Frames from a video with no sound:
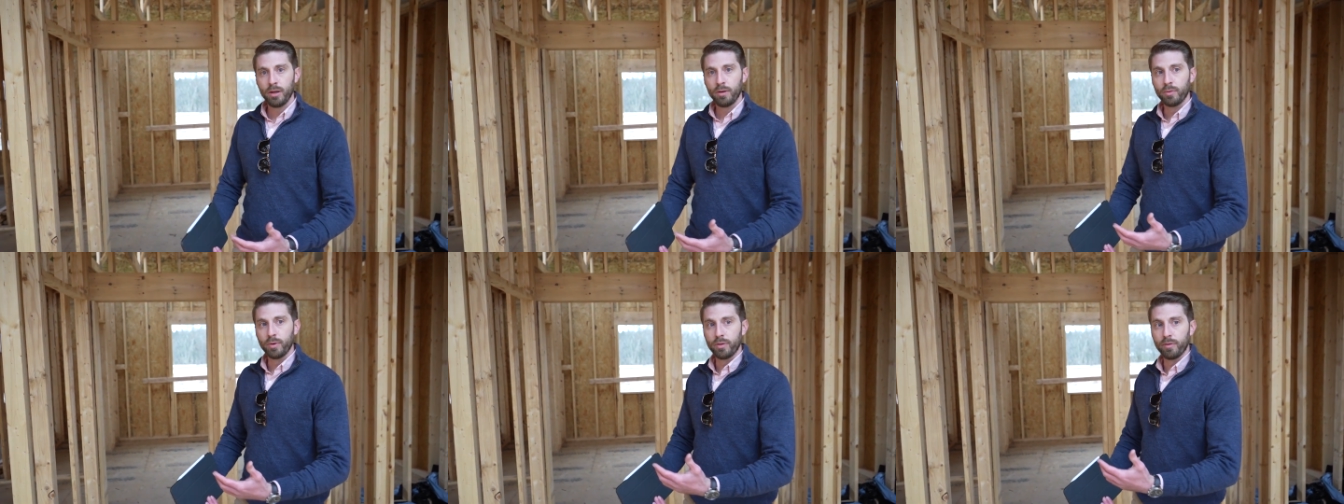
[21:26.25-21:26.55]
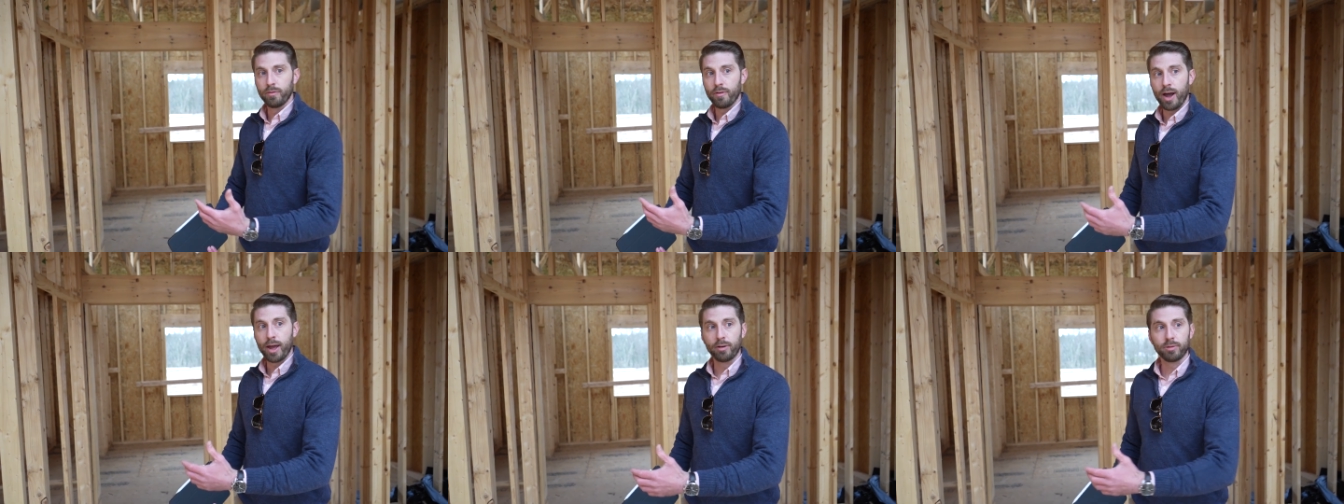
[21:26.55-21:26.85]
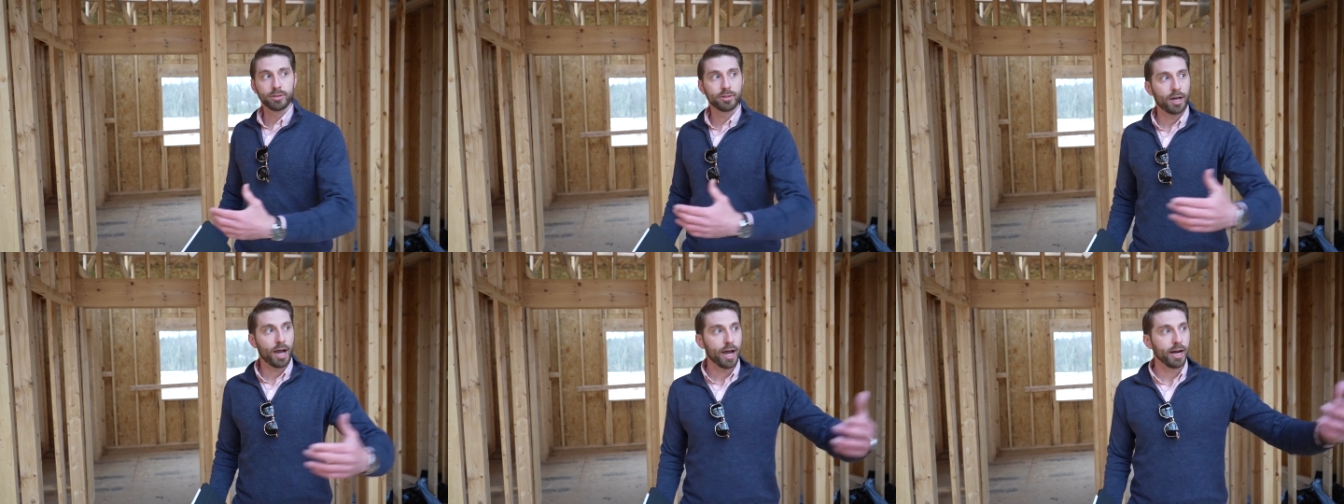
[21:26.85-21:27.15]
with a
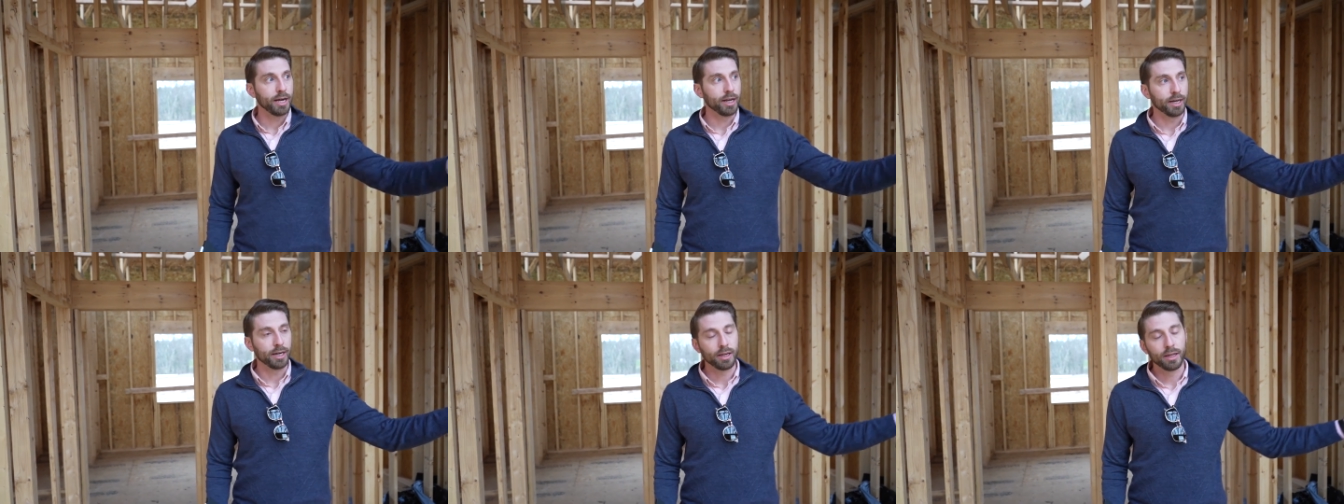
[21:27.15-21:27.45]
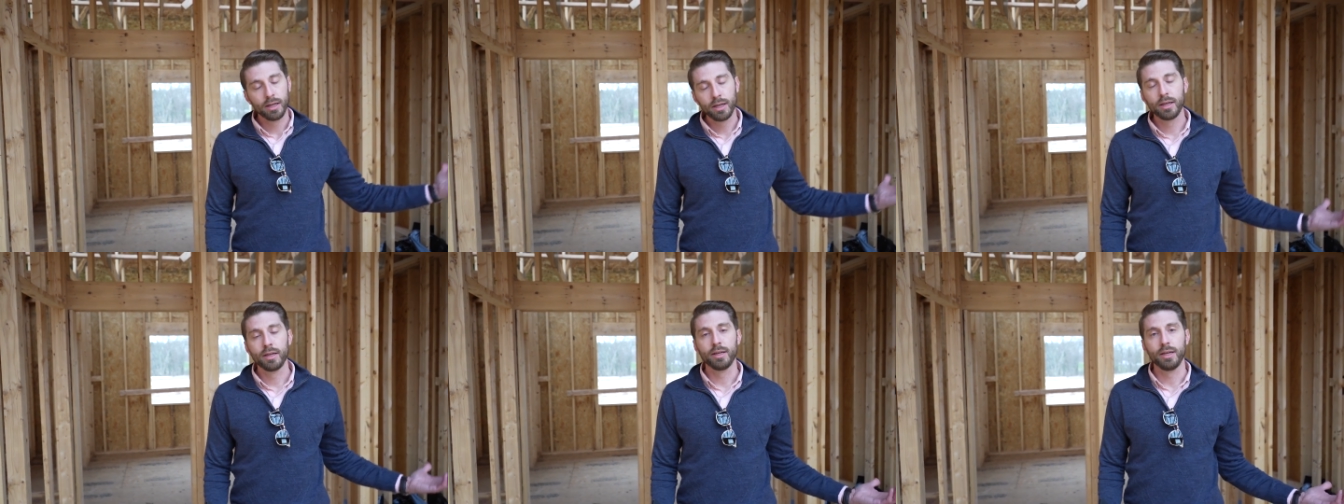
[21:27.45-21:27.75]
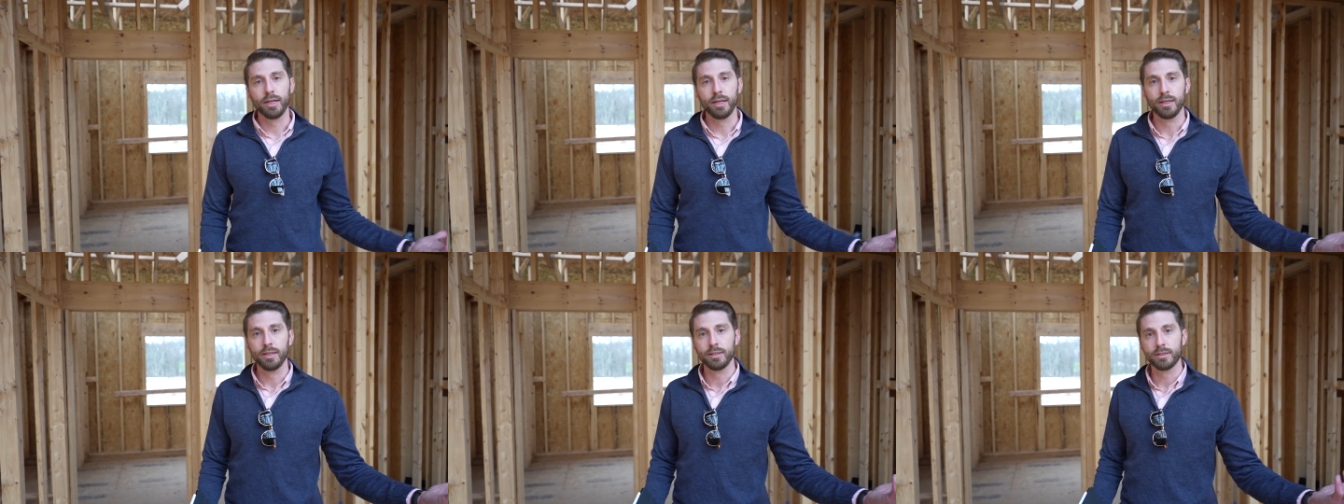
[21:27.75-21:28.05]
vinyl siding
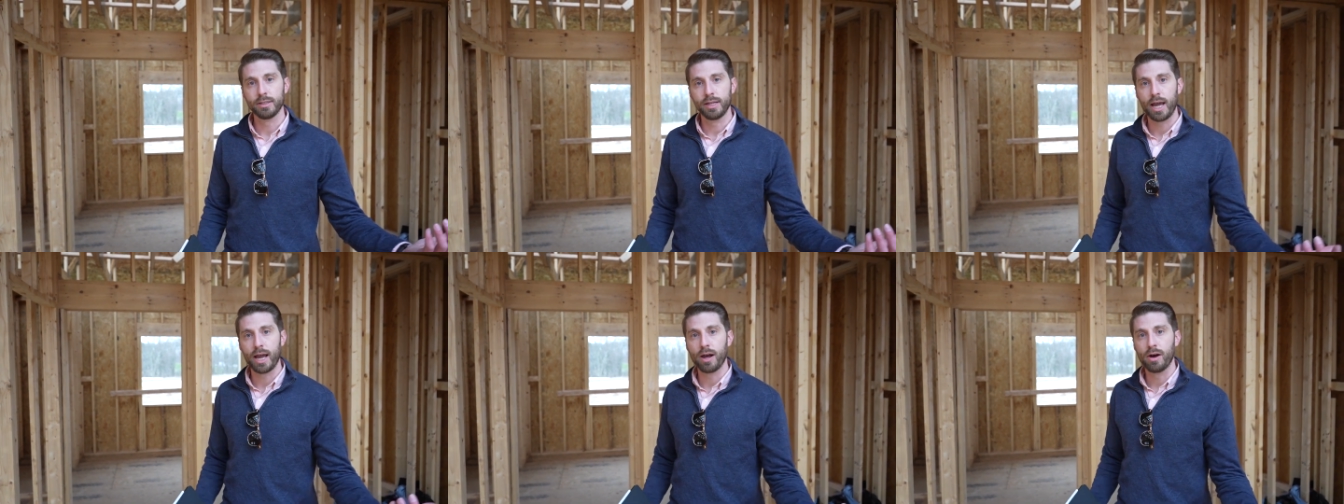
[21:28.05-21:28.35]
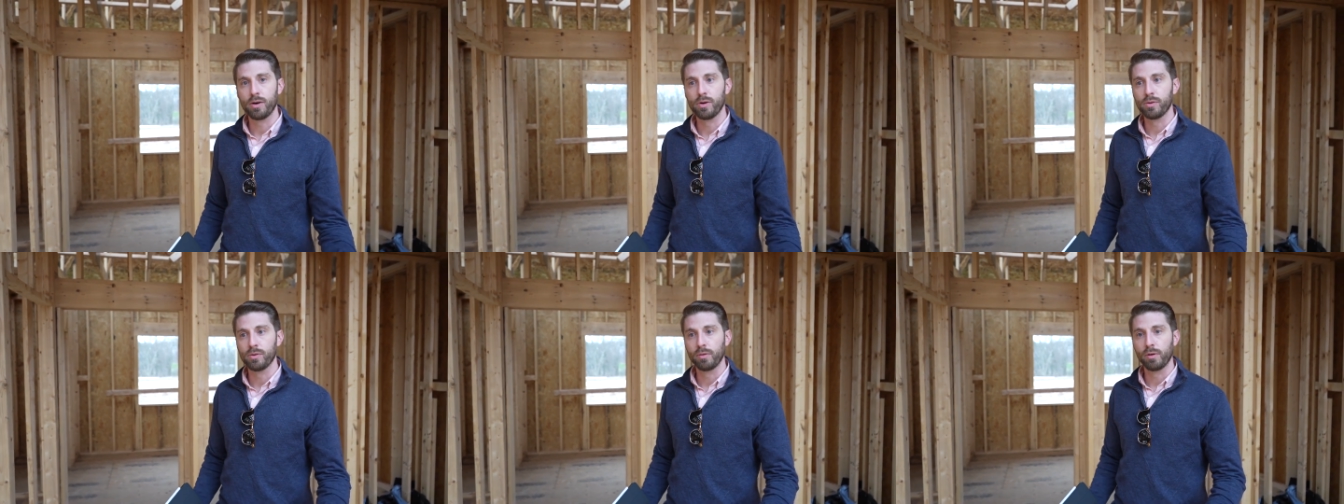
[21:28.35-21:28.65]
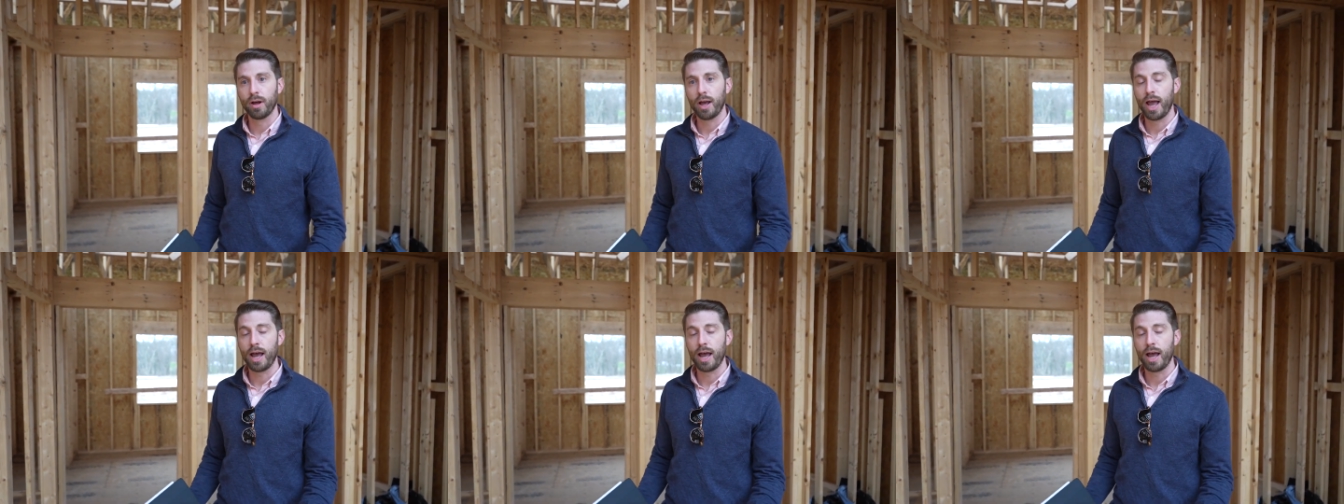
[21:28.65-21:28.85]
is now a